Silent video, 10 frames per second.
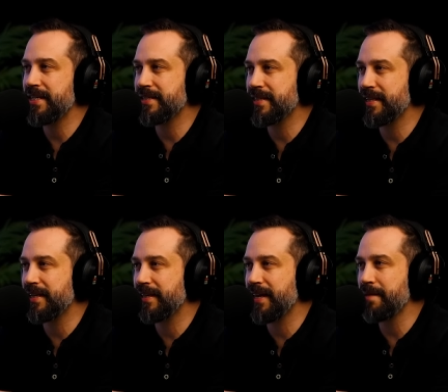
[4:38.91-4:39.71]
is that
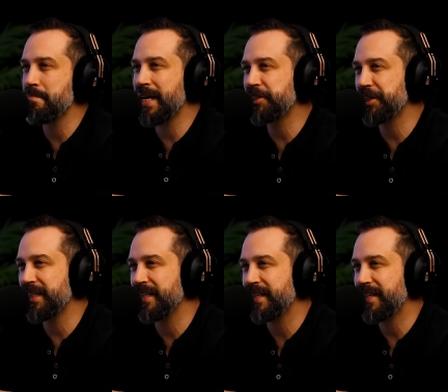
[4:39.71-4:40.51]
they
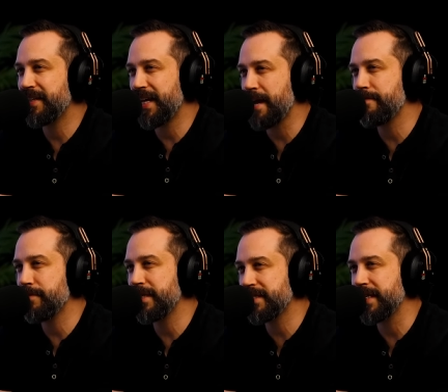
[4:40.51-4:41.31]
measure
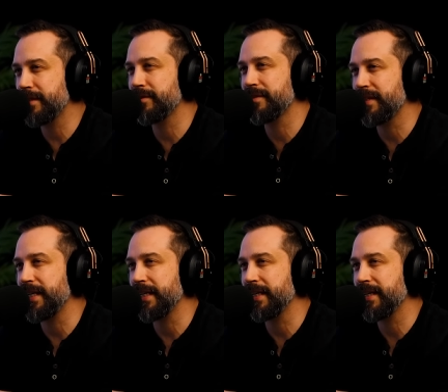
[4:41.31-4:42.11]
every single
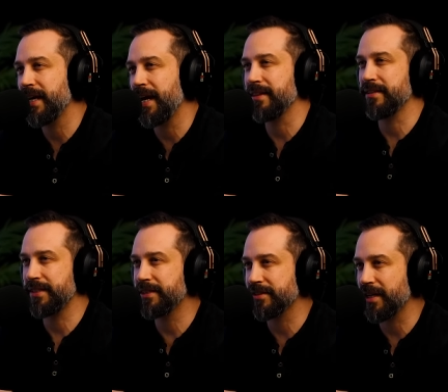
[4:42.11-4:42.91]
thing at the
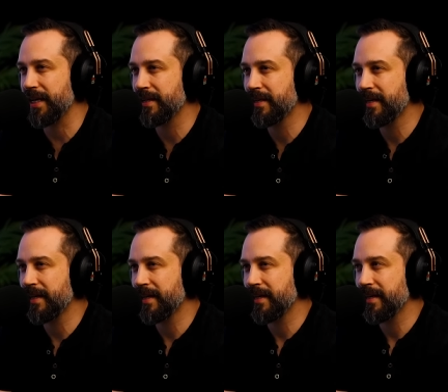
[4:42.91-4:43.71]
dig site.
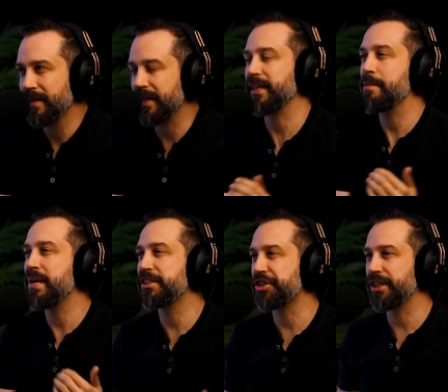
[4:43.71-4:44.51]
Like they
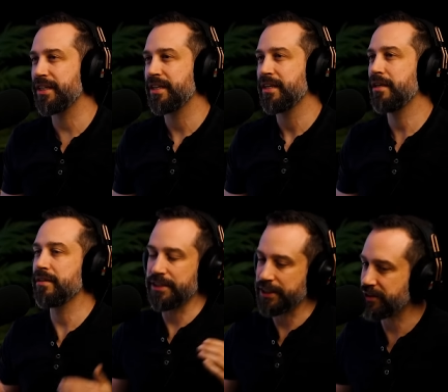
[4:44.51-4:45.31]
measure,
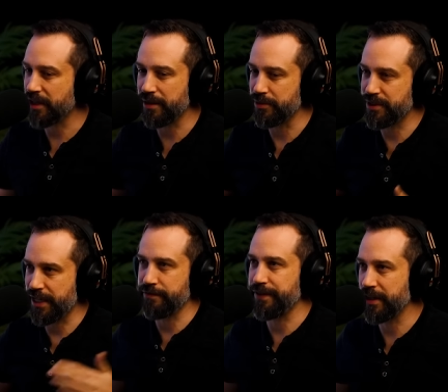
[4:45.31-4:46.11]
oh, the dig site was
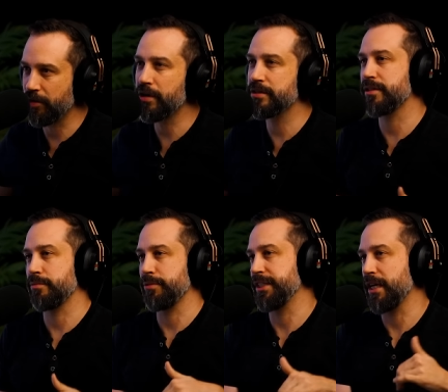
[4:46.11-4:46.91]
10 feet
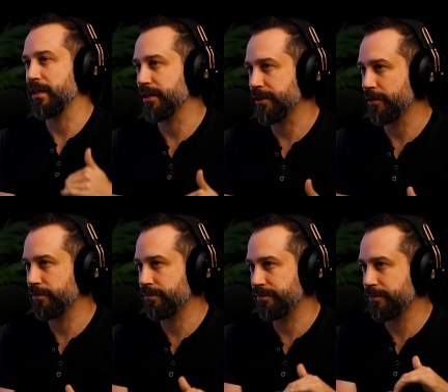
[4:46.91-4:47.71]
across. We dug, you
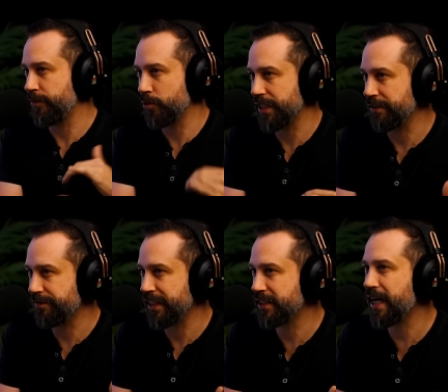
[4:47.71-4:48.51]
know, 14
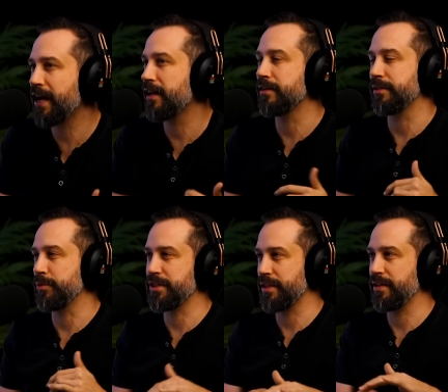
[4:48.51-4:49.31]
feet down. It
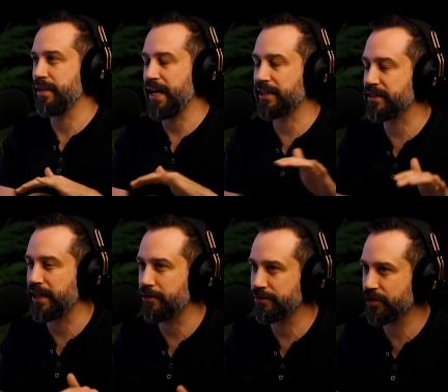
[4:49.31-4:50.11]
was in X
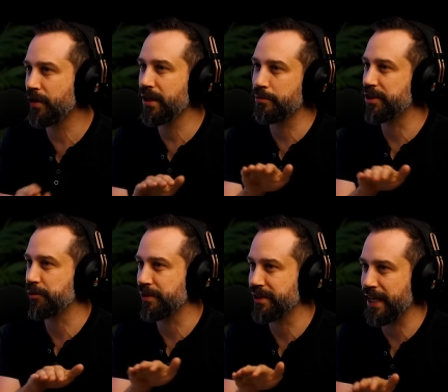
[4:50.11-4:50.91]
layer of soil,
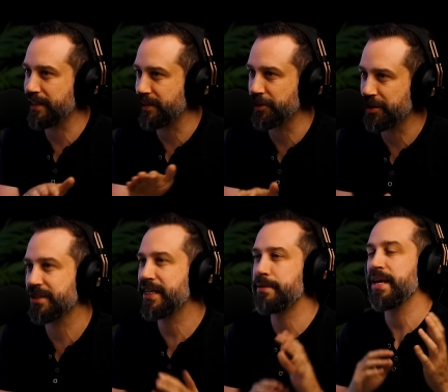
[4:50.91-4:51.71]
which was X
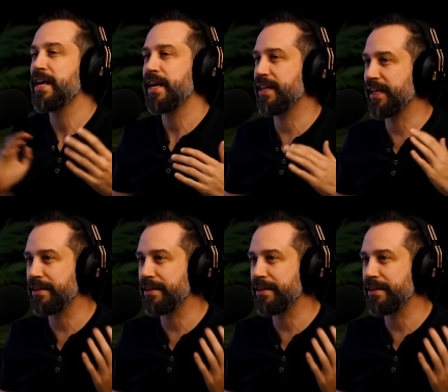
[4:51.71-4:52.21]
inches deep. And